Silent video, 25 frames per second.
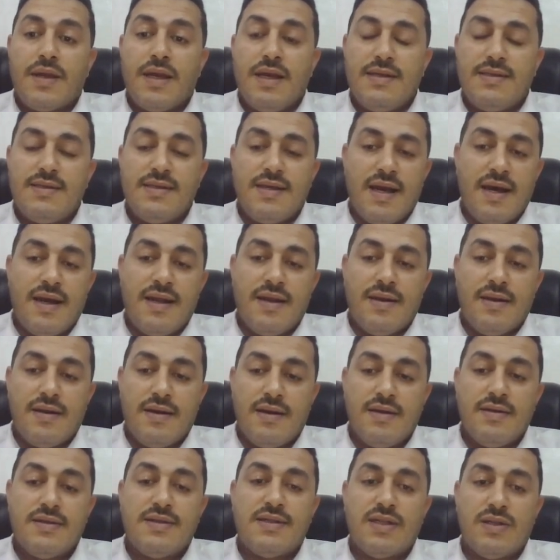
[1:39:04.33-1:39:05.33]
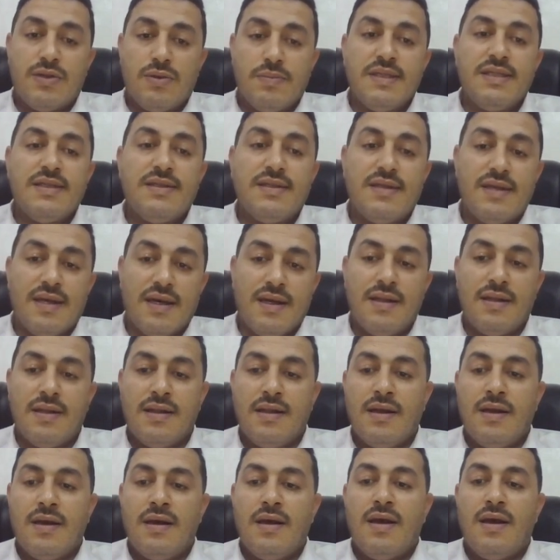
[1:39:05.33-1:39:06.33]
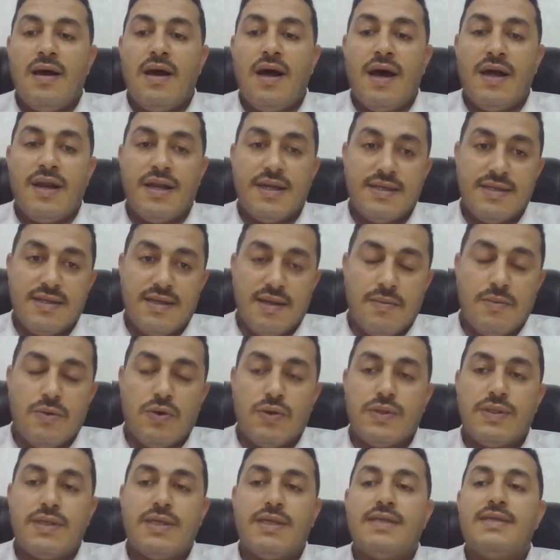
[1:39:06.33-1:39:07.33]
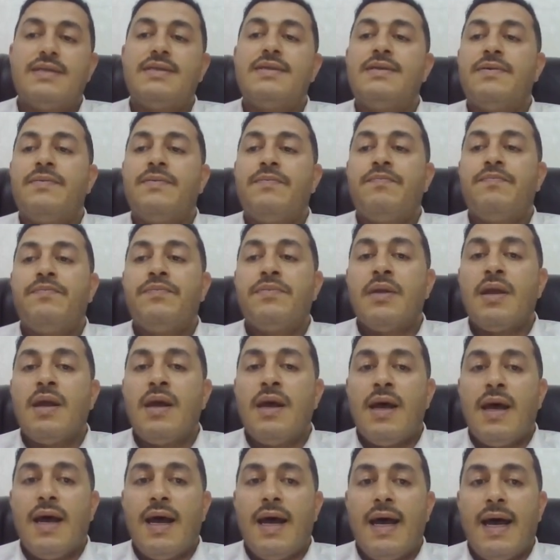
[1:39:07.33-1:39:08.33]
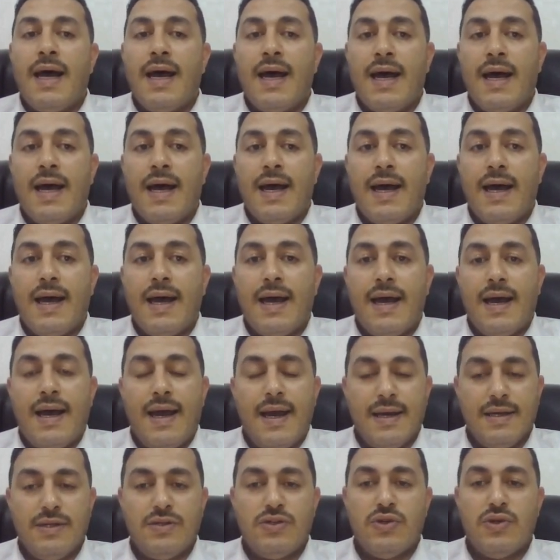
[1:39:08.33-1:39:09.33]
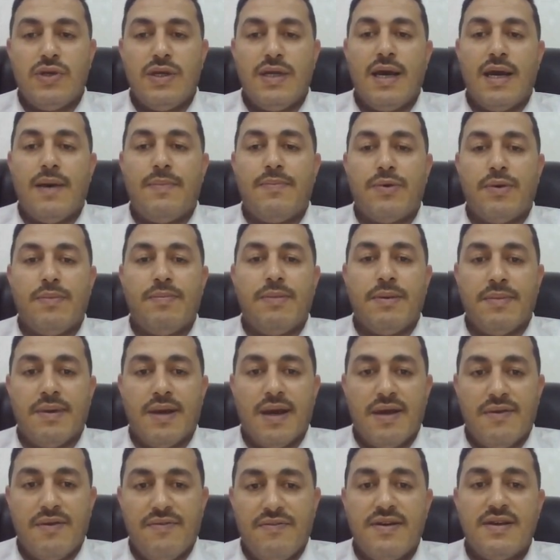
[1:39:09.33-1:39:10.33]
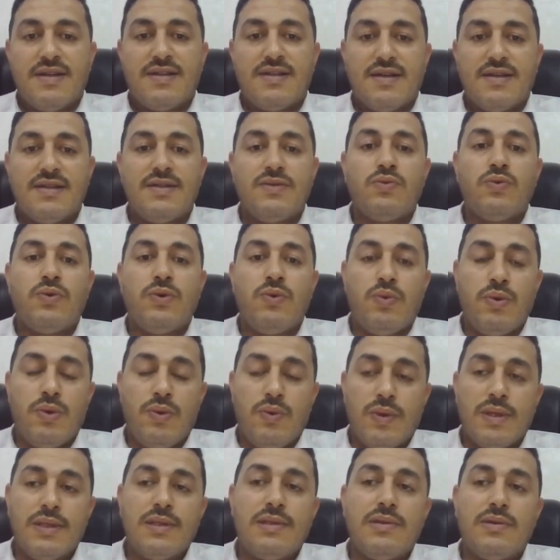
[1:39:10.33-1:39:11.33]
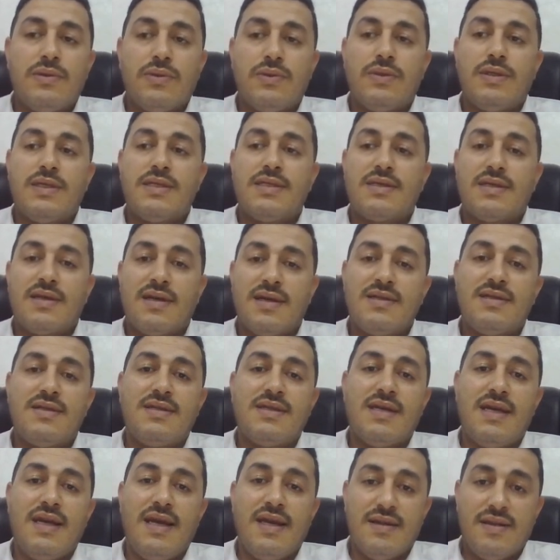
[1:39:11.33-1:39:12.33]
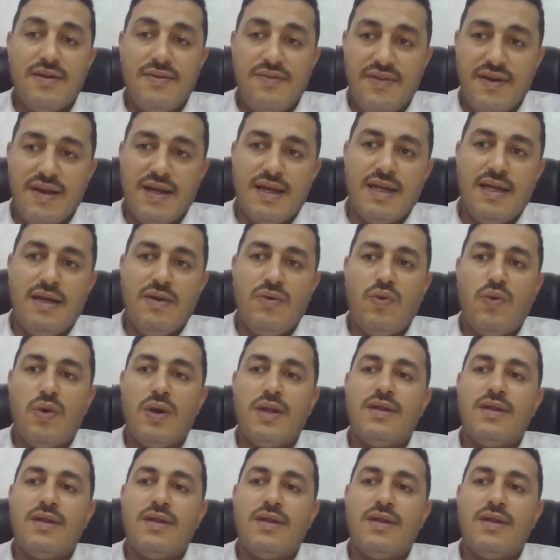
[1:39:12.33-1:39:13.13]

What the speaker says: It's an instrumental anastomosis. Actually, a problem can face us when we want to discuss scientifically